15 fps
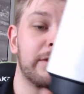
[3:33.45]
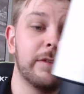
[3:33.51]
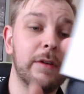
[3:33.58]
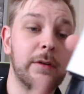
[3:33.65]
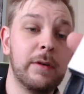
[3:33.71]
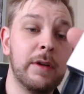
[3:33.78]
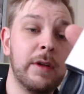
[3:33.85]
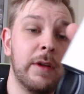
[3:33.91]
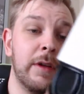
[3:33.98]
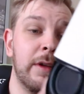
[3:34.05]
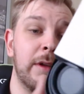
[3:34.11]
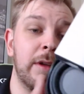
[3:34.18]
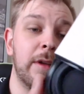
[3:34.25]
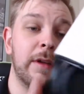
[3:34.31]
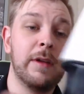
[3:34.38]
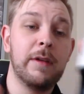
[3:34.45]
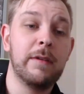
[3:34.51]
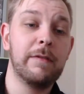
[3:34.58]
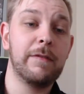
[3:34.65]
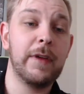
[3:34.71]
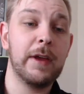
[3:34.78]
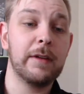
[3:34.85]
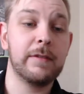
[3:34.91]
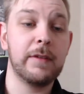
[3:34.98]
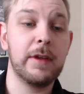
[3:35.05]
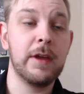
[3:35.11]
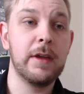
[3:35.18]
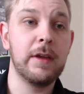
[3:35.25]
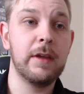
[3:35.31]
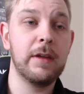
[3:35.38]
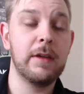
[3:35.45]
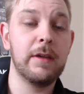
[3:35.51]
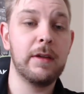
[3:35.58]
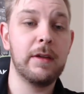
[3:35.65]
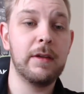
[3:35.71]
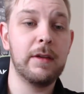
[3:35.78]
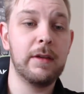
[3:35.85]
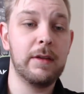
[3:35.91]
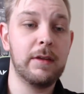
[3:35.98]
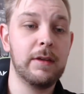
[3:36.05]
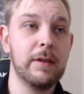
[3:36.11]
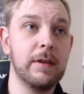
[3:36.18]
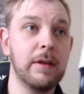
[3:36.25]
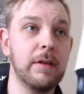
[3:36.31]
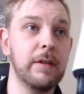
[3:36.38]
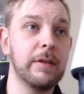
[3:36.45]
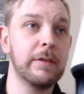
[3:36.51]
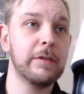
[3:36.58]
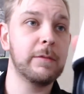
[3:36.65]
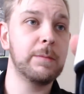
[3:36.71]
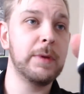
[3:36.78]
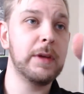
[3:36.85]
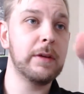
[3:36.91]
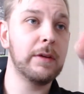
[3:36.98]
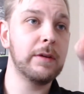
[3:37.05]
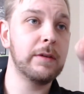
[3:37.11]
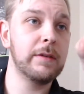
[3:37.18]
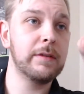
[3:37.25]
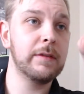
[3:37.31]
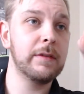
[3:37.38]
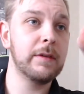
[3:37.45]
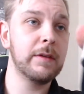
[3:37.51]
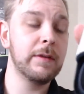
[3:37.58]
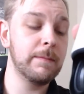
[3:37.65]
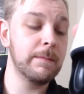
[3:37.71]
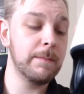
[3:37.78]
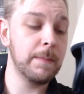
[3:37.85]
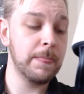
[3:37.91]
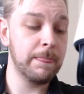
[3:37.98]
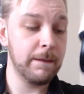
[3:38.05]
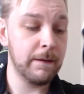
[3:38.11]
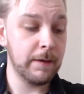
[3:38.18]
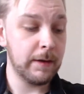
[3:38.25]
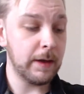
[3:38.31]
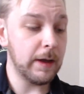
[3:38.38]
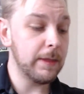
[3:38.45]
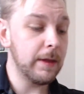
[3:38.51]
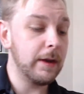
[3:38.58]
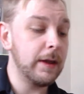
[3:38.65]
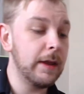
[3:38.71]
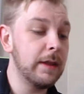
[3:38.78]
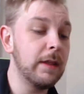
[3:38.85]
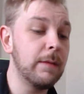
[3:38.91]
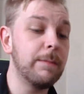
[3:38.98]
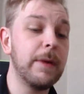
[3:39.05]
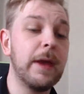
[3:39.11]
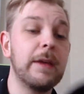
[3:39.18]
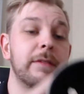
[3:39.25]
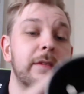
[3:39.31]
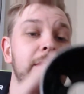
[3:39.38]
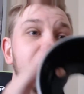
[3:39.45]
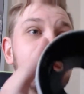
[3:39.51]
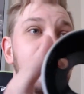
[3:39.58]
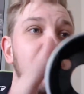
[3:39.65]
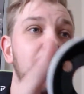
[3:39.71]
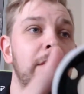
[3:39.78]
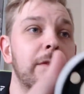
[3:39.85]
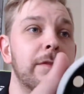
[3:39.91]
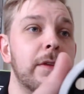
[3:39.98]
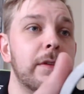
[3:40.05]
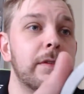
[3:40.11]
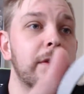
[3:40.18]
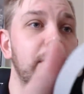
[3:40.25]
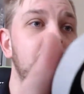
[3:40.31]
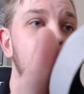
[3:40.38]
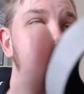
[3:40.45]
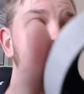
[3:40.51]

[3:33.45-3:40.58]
so fancy. All your speakers. And then in the base itself, it's kind